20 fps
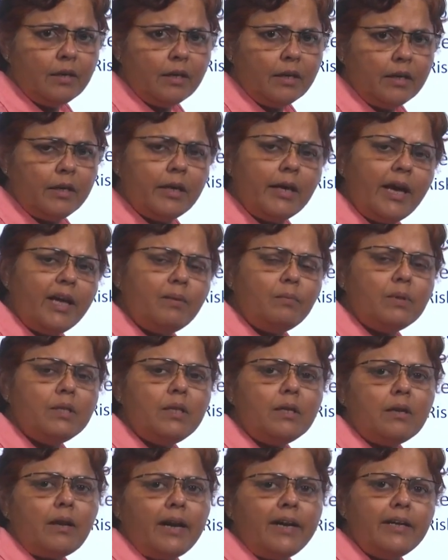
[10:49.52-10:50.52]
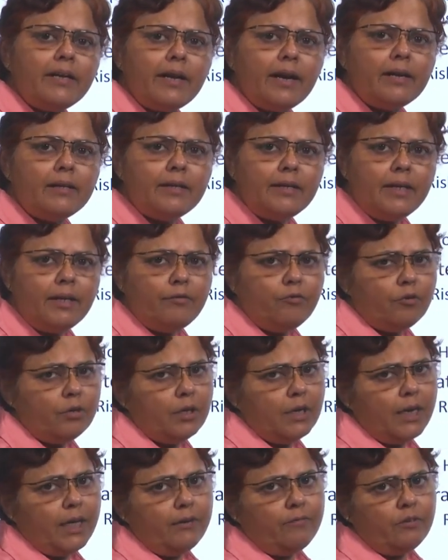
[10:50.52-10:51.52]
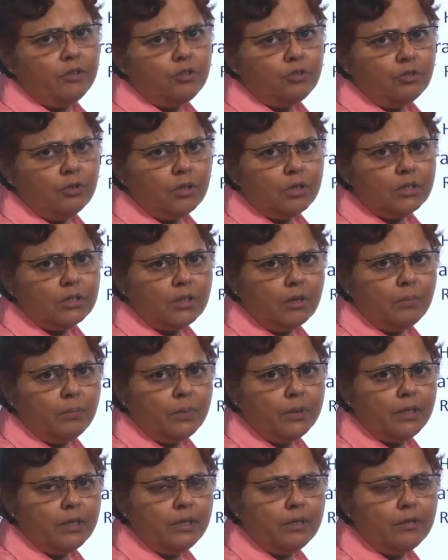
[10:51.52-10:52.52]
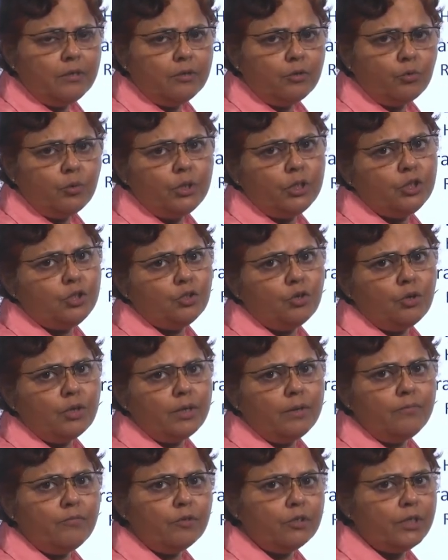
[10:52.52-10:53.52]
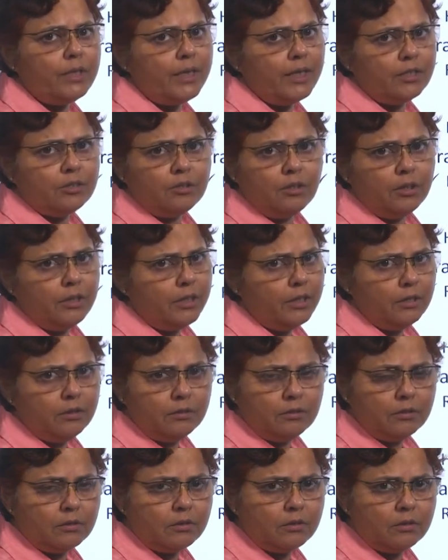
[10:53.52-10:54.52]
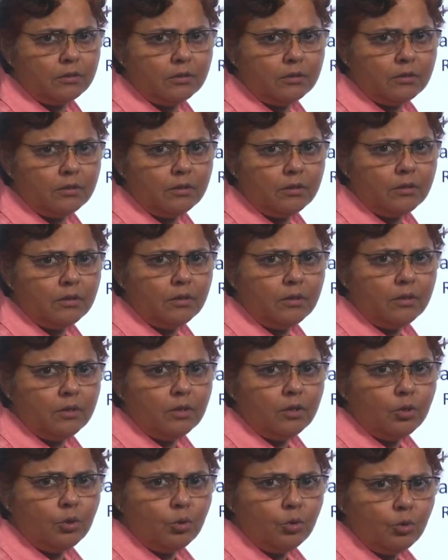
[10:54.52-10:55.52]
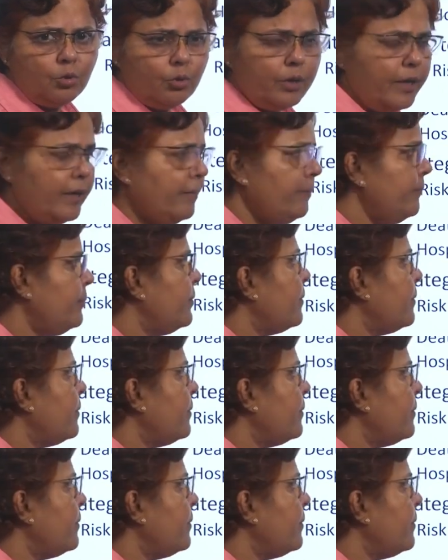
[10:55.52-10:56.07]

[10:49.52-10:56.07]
He can be the right candidate for a life insurance company to insure him for the next 30 years. Okay.